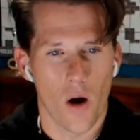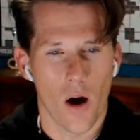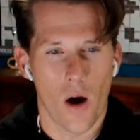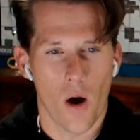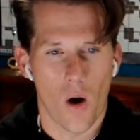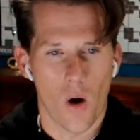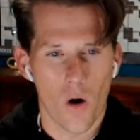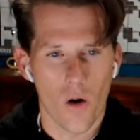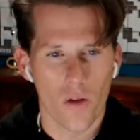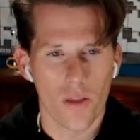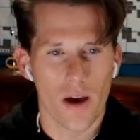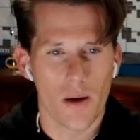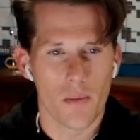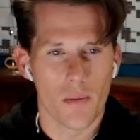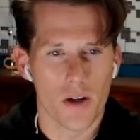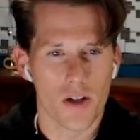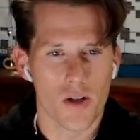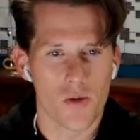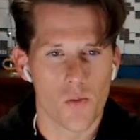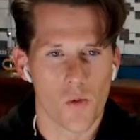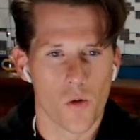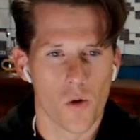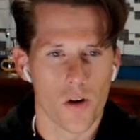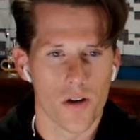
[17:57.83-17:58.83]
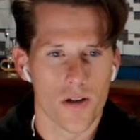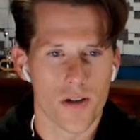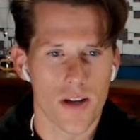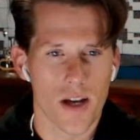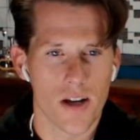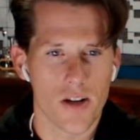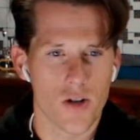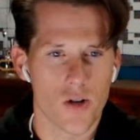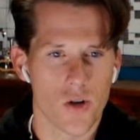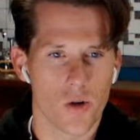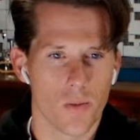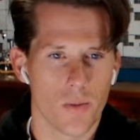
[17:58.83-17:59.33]
all that much more
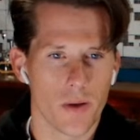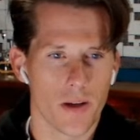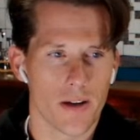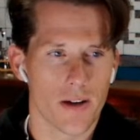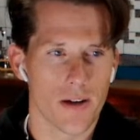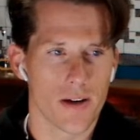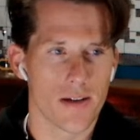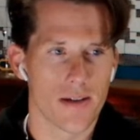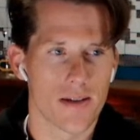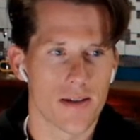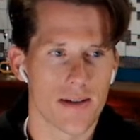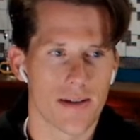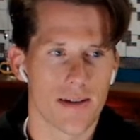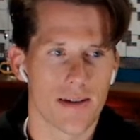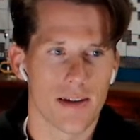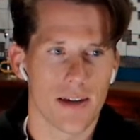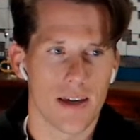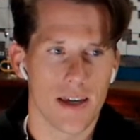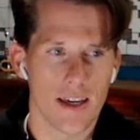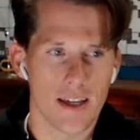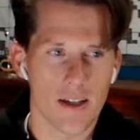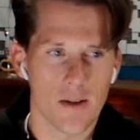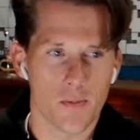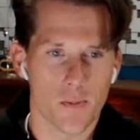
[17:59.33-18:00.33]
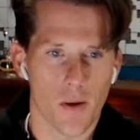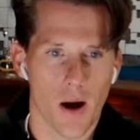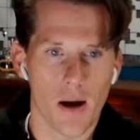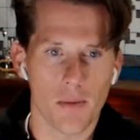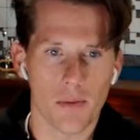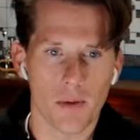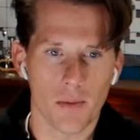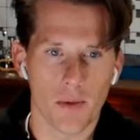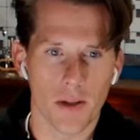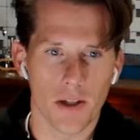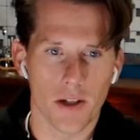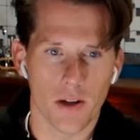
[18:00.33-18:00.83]
essential, because he's
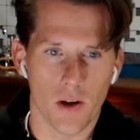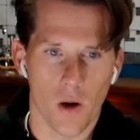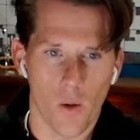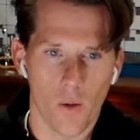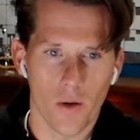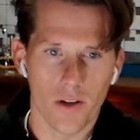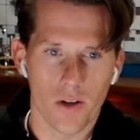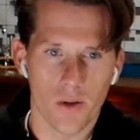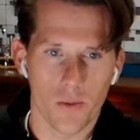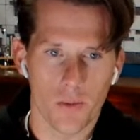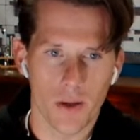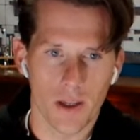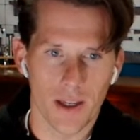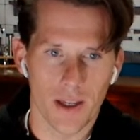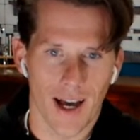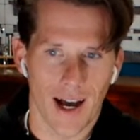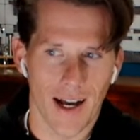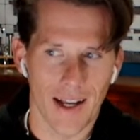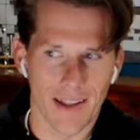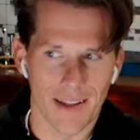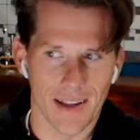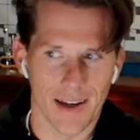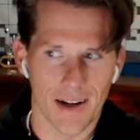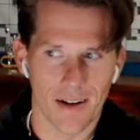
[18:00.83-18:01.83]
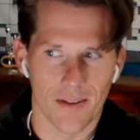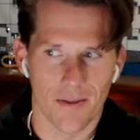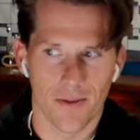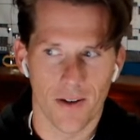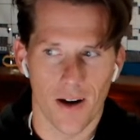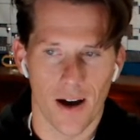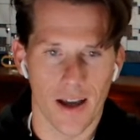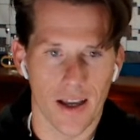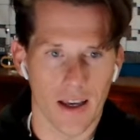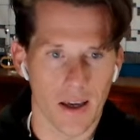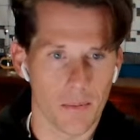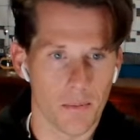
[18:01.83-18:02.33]
probably going to be
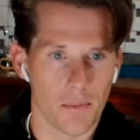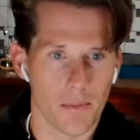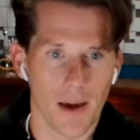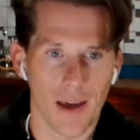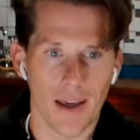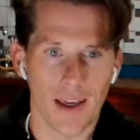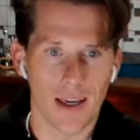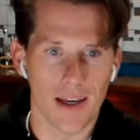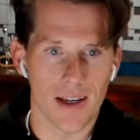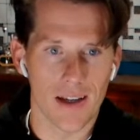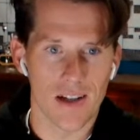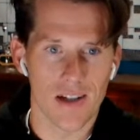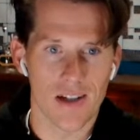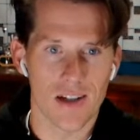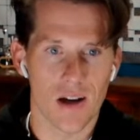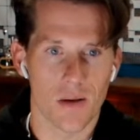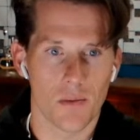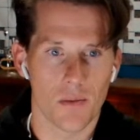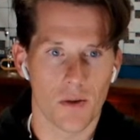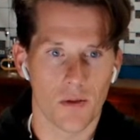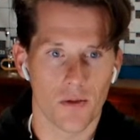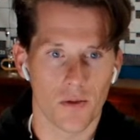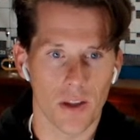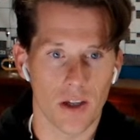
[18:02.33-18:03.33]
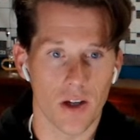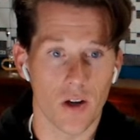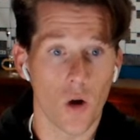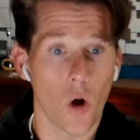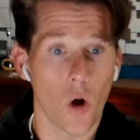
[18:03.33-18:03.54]
identifying and making some of the